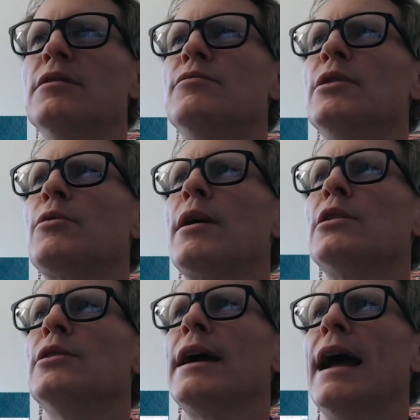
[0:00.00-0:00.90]
real quick
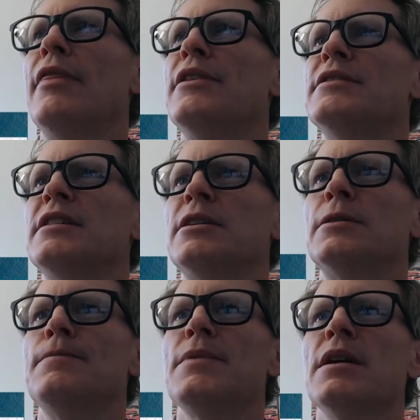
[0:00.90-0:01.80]
look at this here
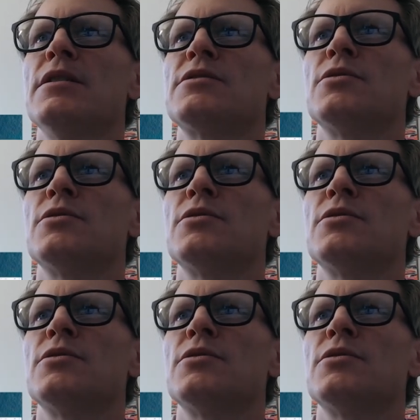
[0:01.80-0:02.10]
so